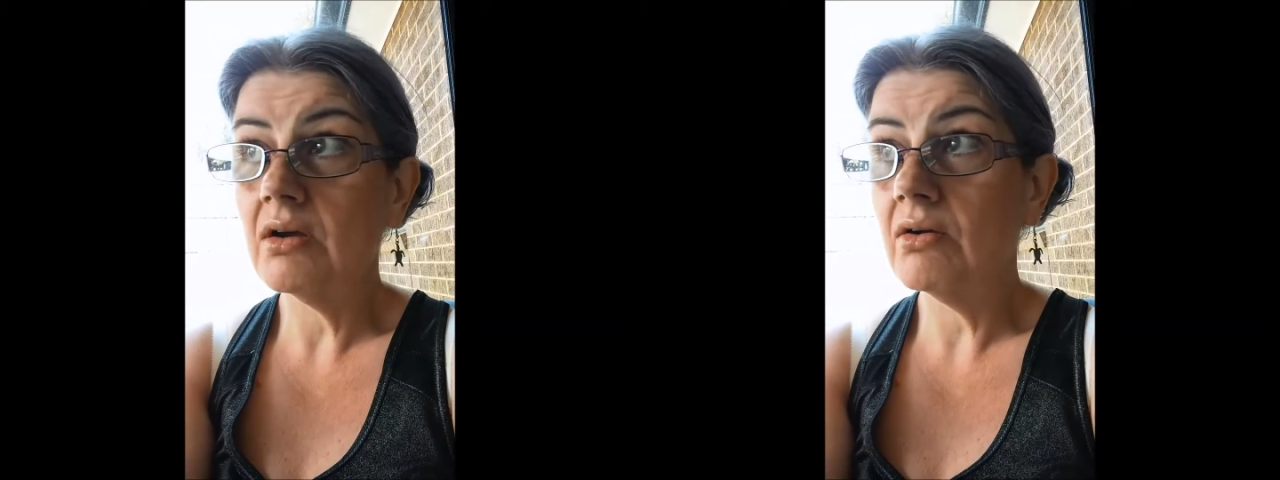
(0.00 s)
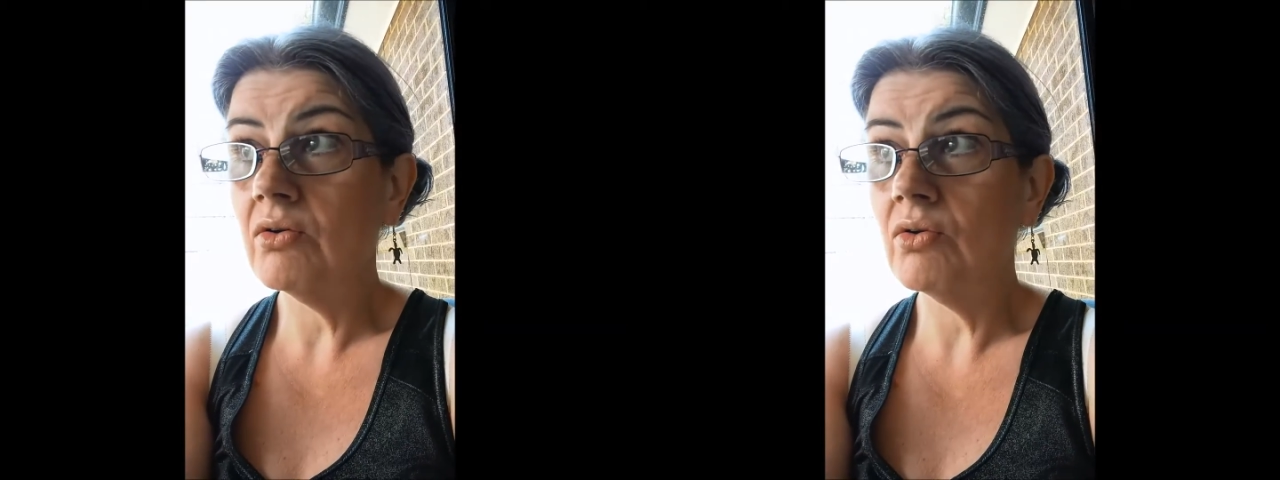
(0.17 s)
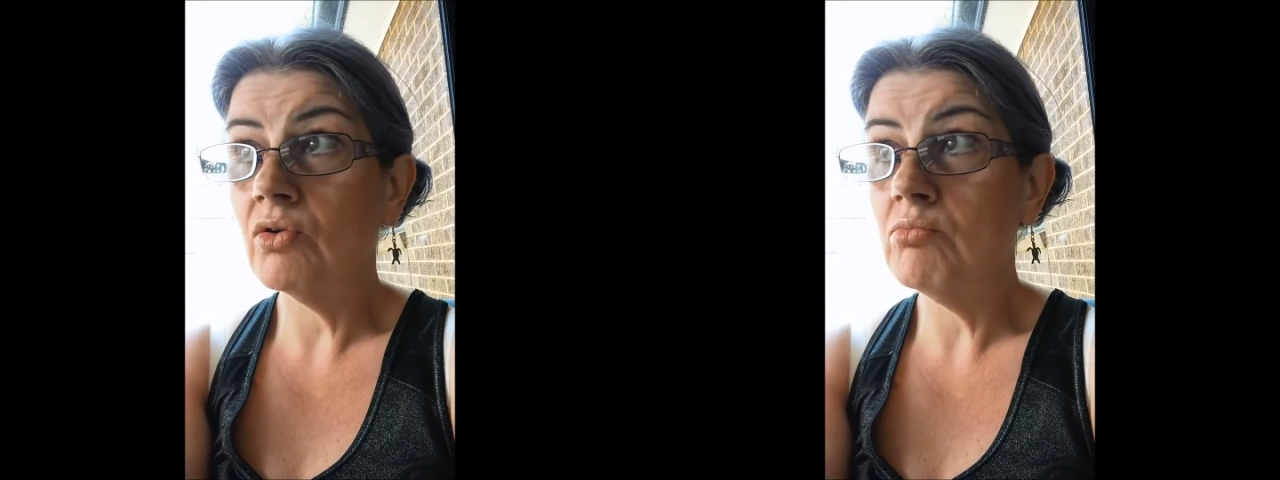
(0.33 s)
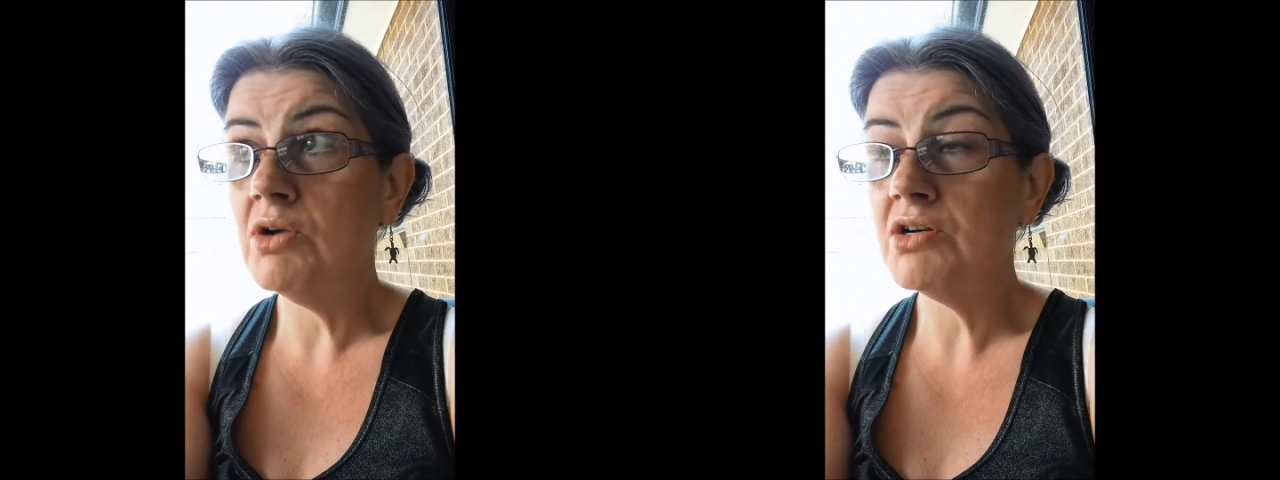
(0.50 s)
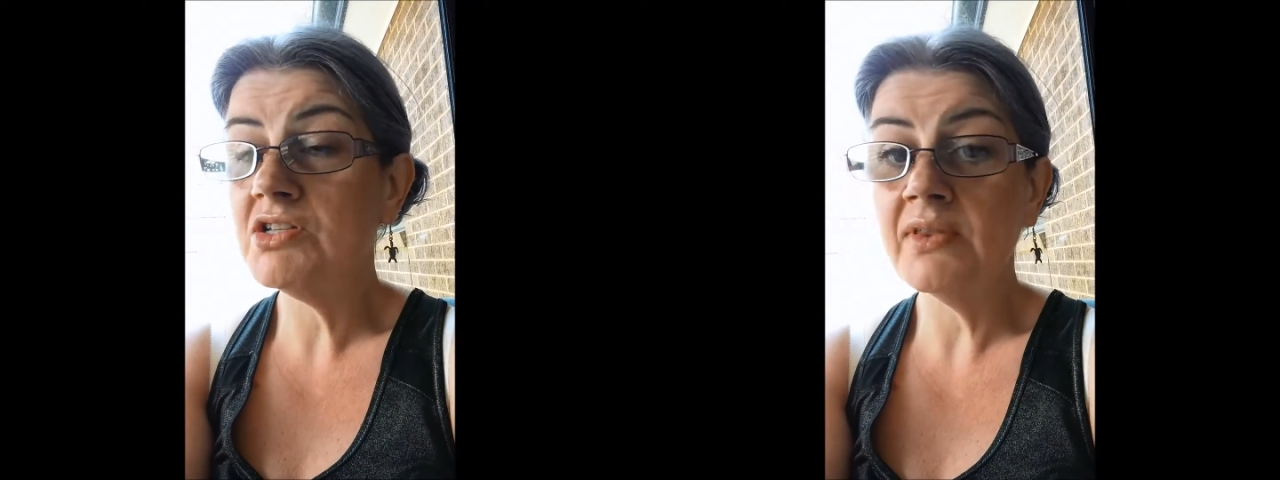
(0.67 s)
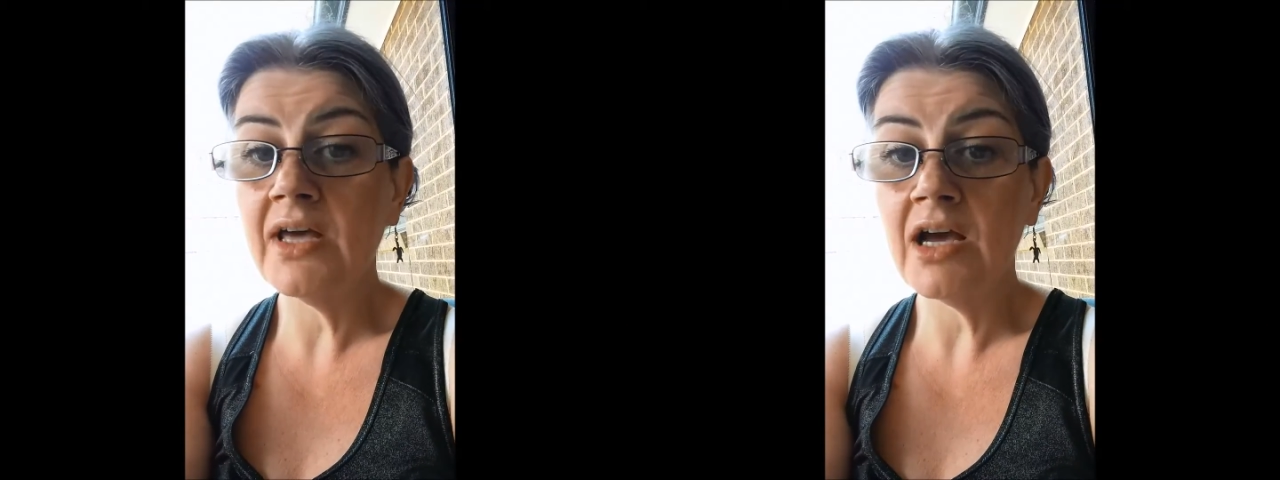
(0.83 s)

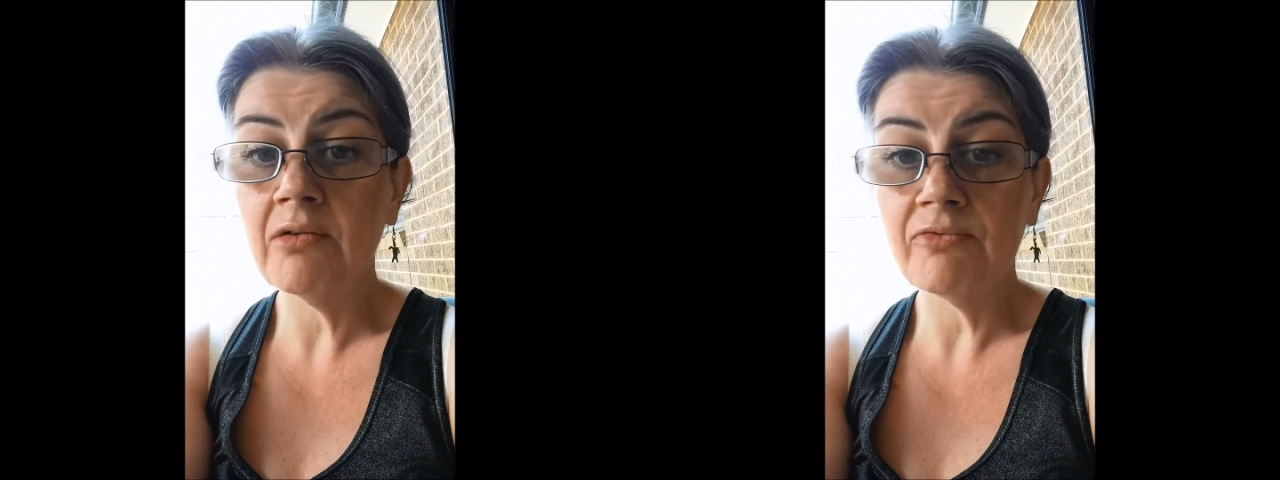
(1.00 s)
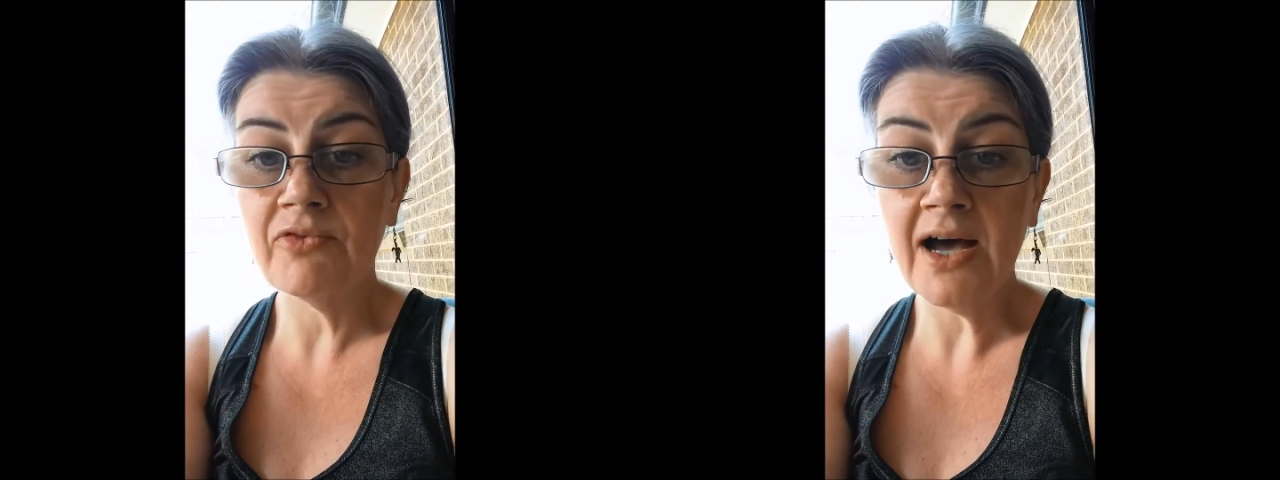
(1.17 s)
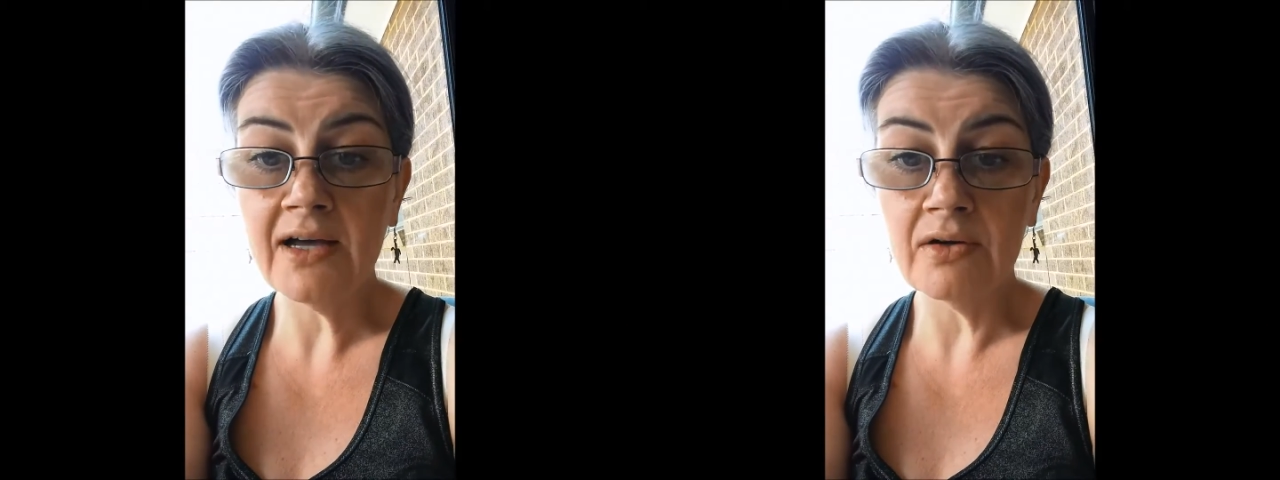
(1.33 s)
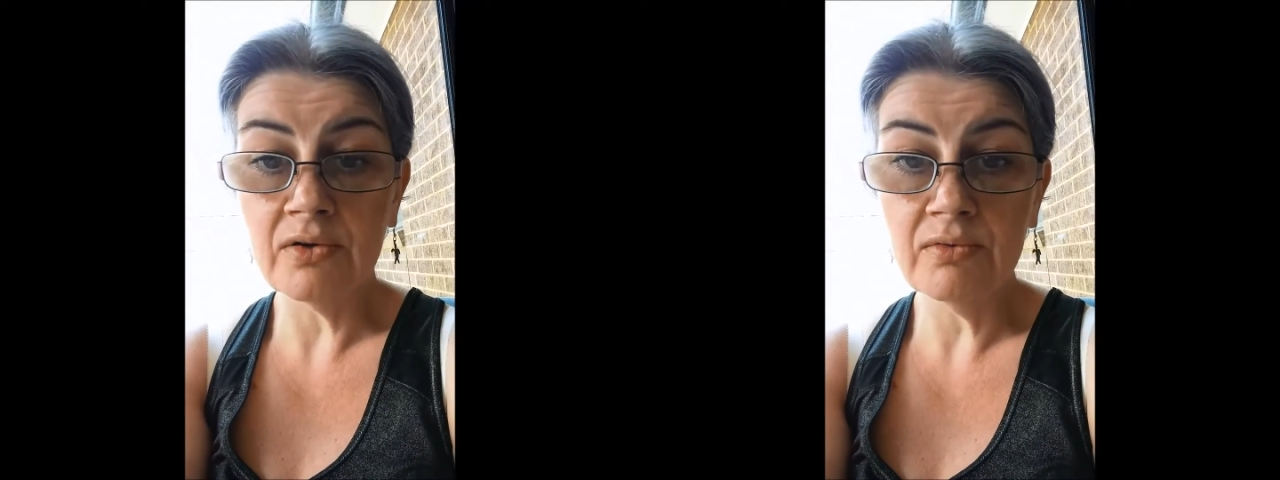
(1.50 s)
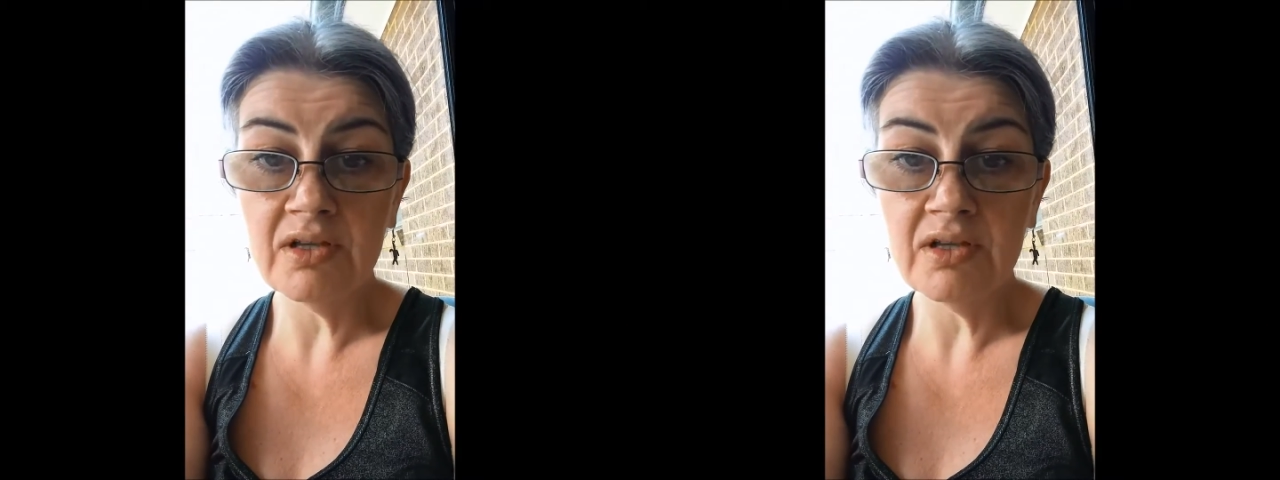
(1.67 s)
almost without fail,